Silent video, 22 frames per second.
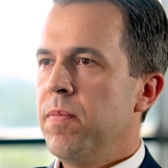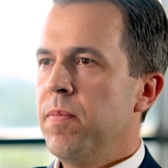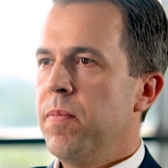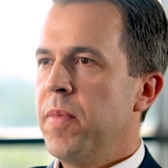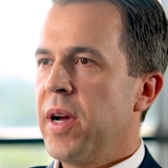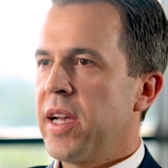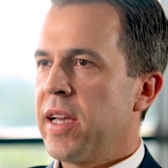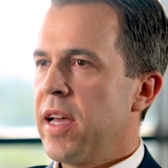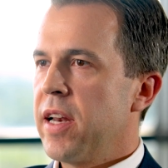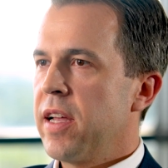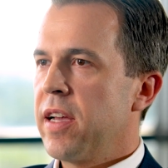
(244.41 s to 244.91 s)

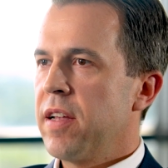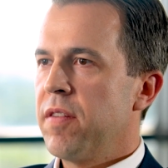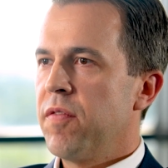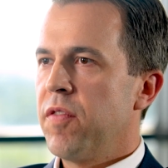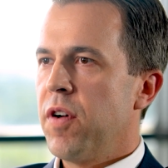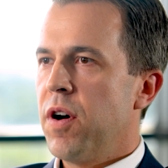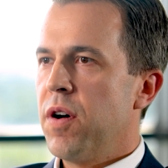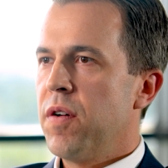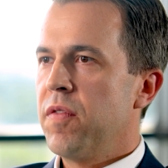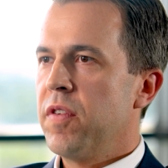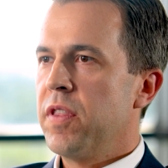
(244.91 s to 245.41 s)
By getting
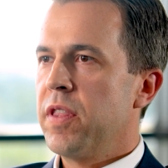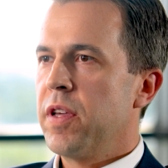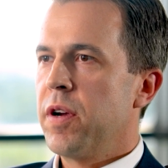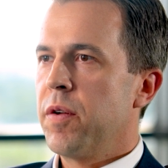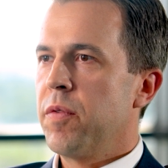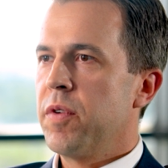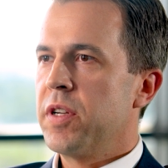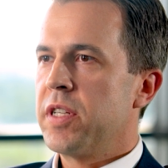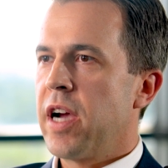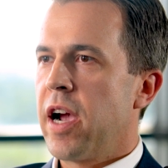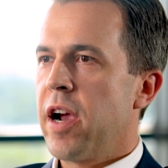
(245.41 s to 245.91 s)
involved in their
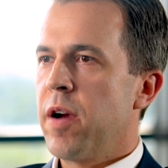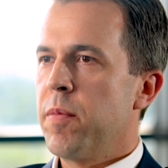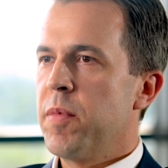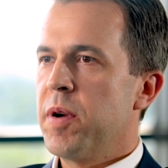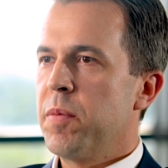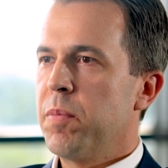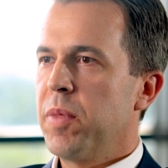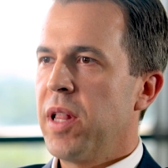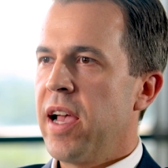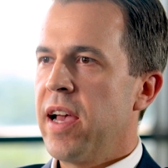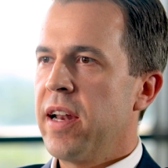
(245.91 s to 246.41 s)

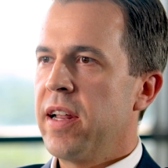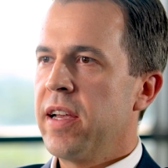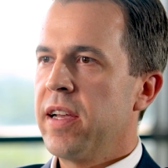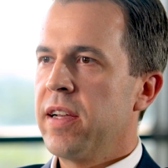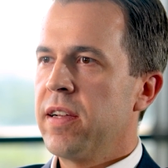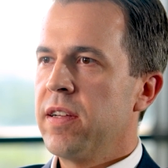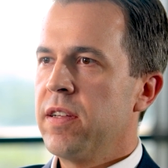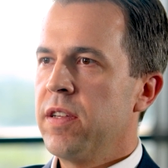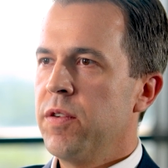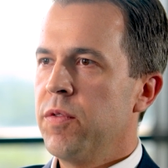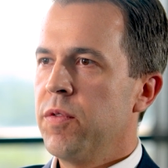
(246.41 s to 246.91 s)
retirement planning,